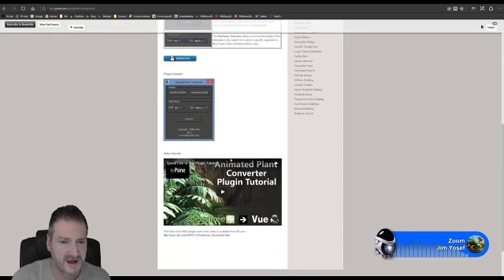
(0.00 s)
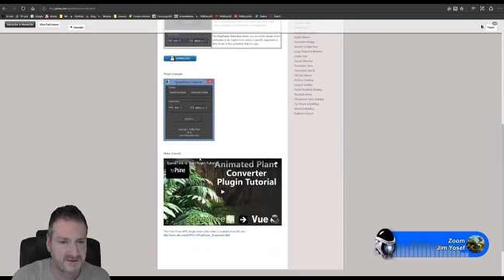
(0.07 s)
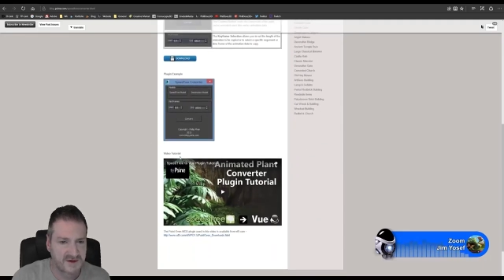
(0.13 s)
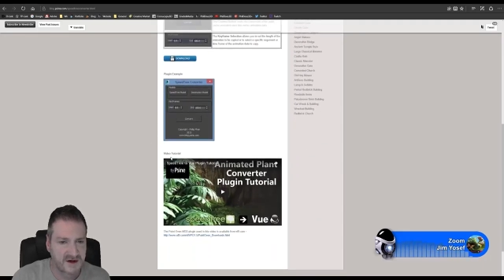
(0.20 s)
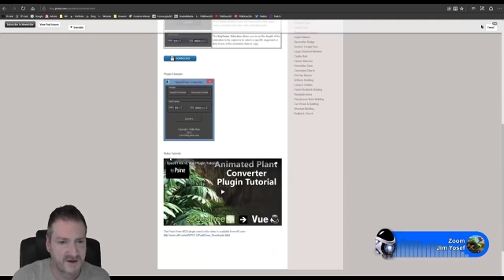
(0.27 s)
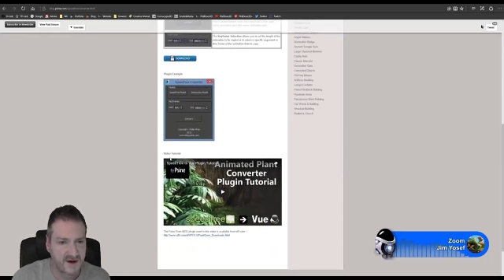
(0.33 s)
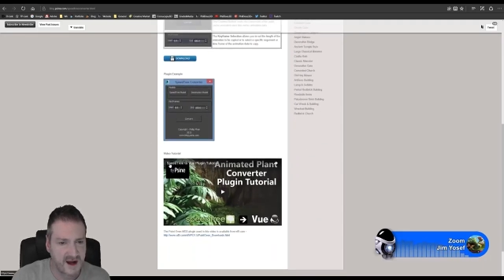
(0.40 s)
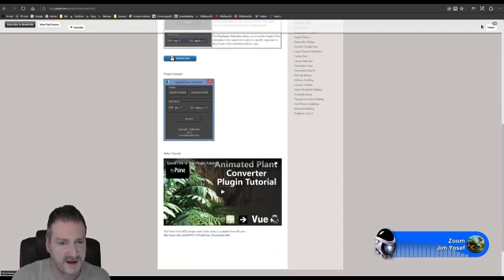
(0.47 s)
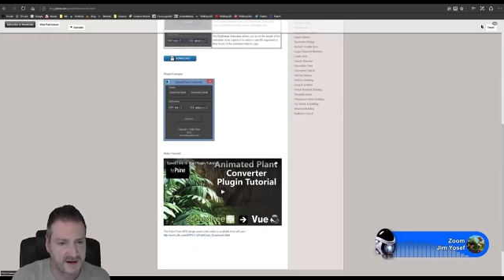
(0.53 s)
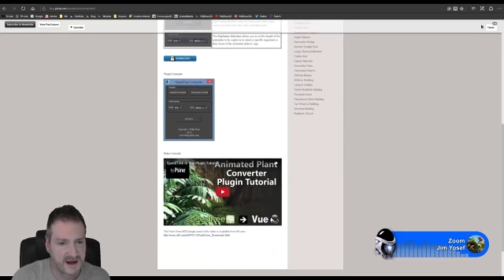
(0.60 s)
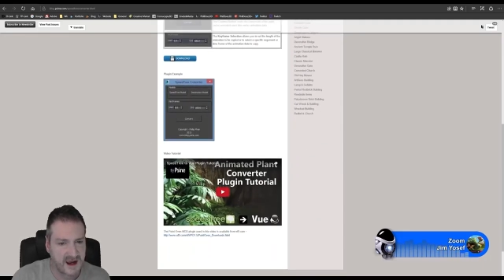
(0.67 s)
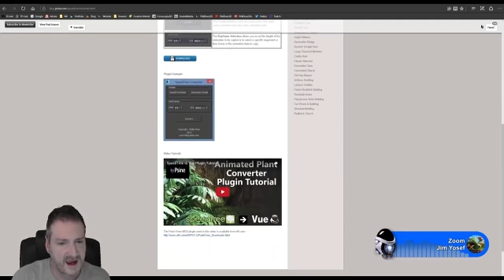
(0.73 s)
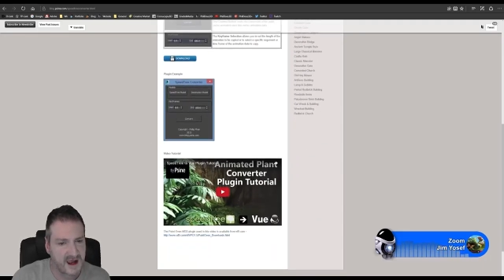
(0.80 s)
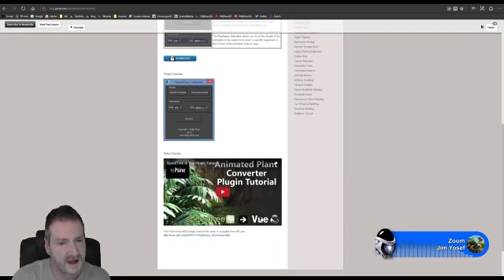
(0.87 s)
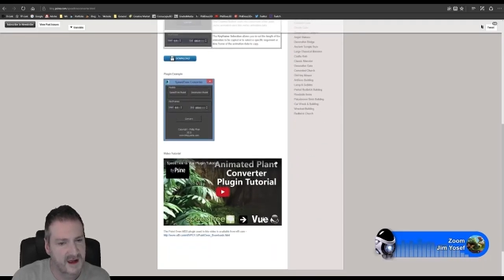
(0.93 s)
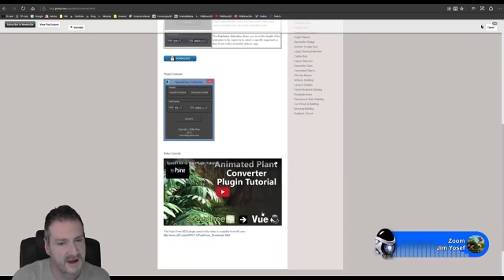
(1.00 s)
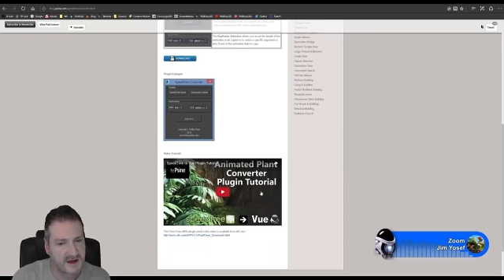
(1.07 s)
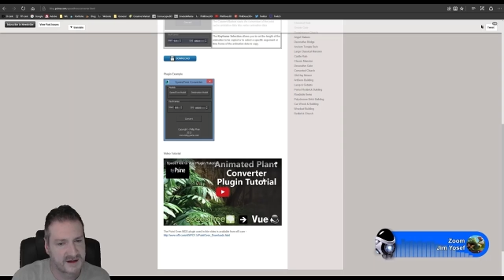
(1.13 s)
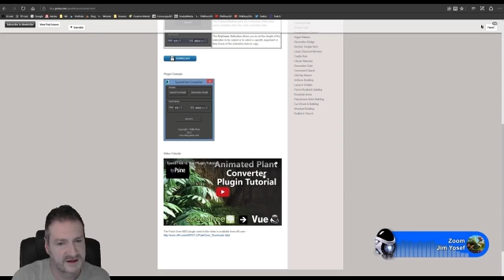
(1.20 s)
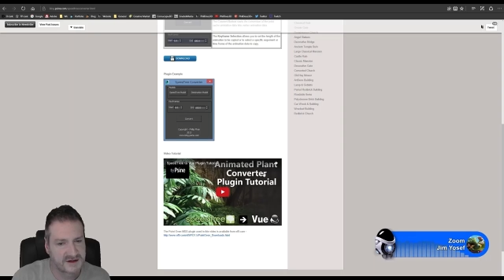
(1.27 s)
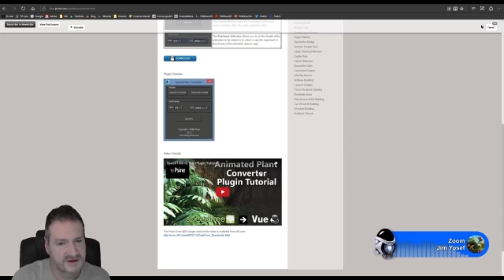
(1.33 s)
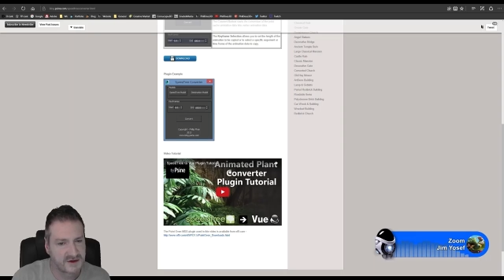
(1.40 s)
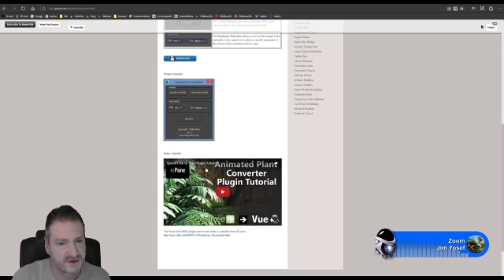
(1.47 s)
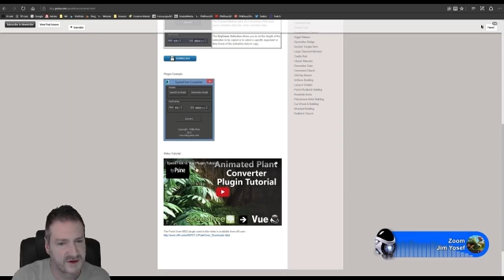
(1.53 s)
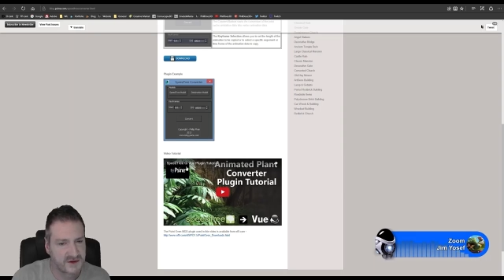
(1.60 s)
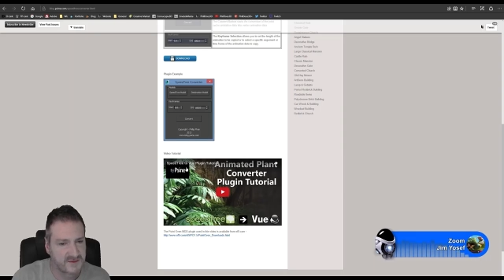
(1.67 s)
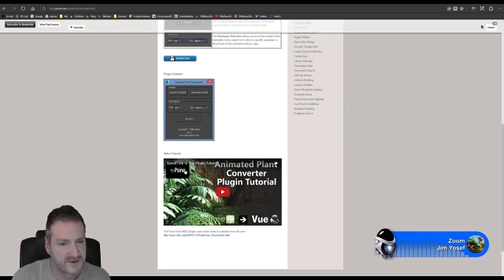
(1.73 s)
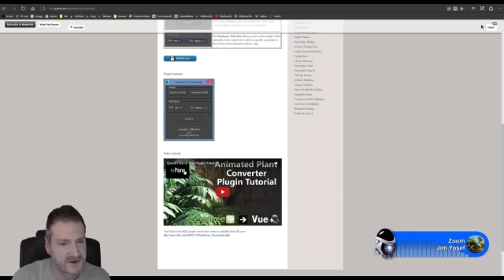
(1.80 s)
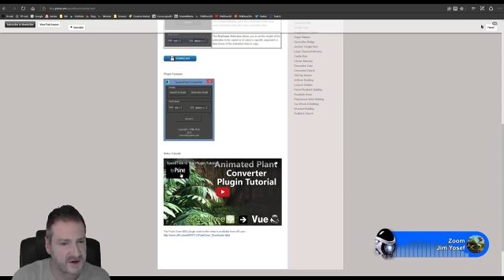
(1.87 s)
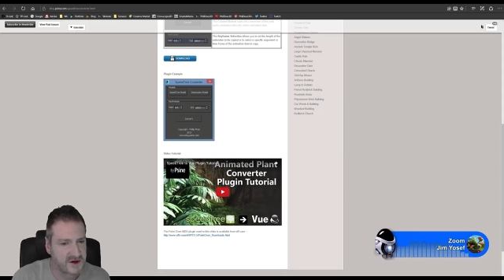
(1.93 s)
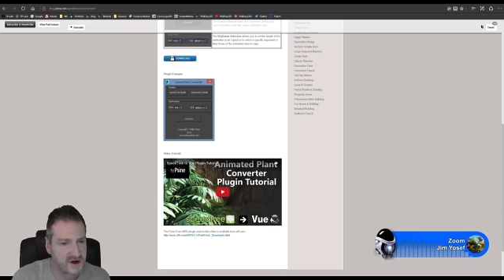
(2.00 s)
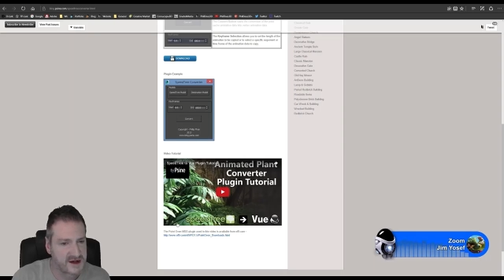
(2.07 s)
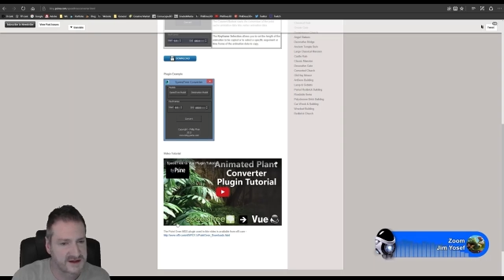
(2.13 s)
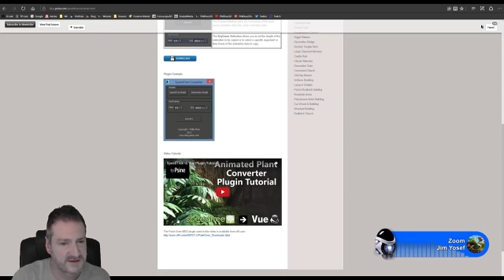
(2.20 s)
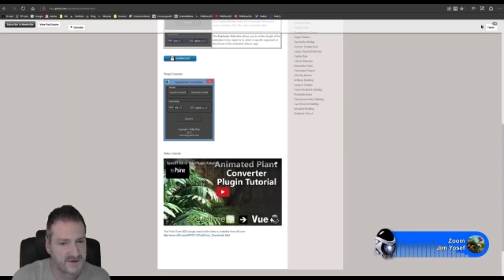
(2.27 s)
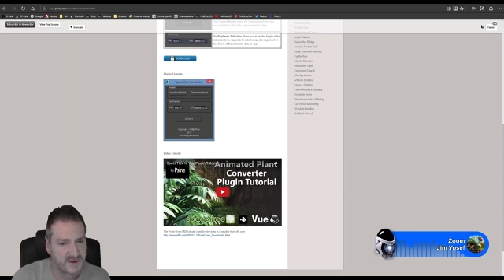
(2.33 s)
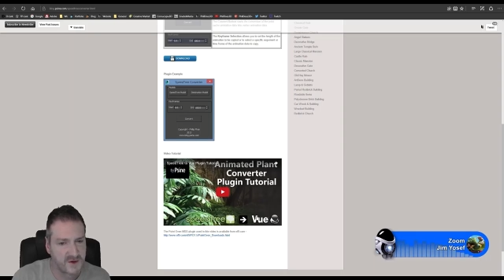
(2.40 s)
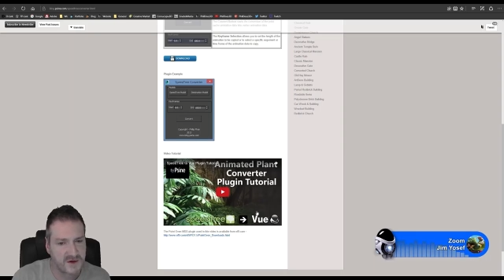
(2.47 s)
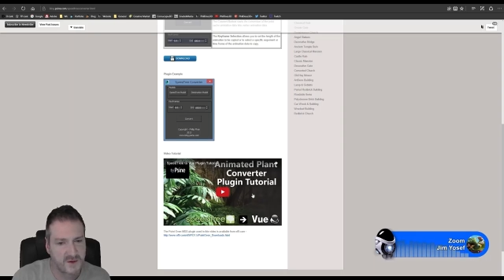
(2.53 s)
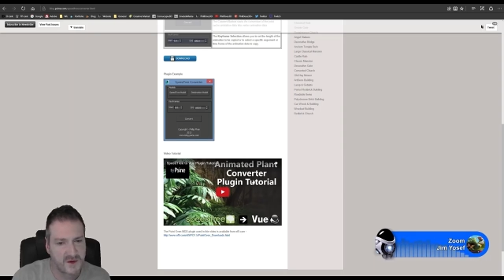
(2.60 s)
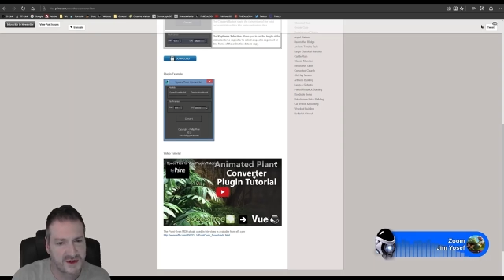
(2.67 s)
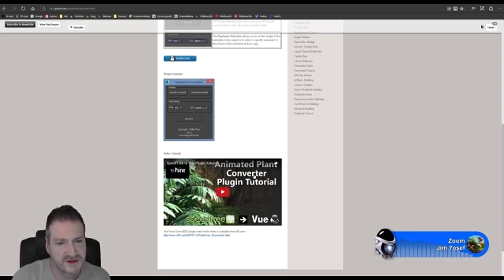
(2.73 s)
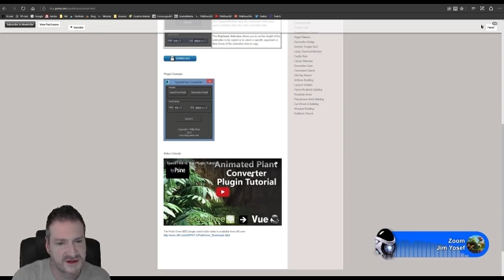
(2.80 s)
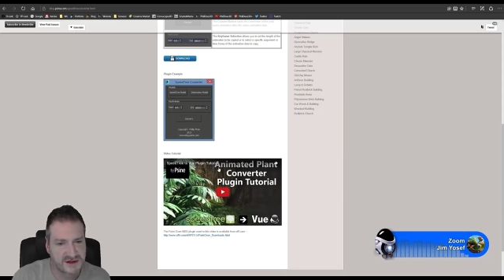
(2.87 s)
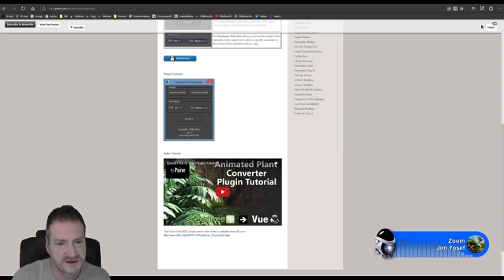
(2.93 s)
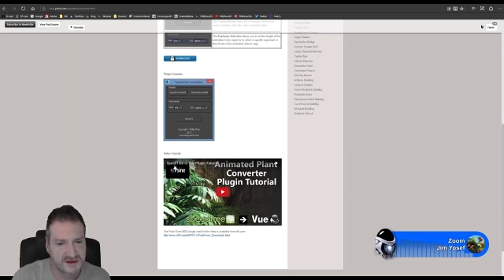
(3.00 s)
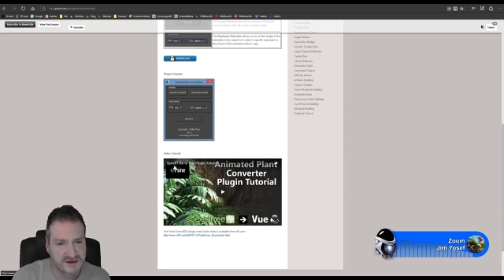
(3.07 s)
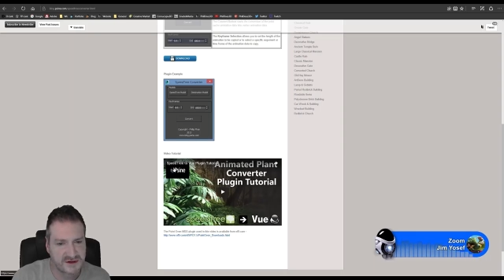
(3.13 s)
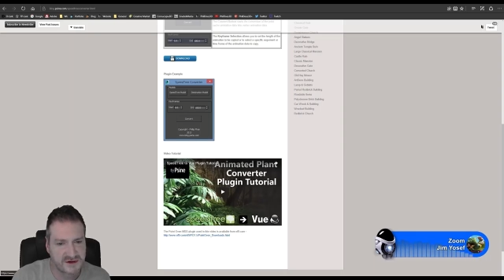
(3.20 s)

I even created a, uh, a tutorial for you guys if you want to watch it,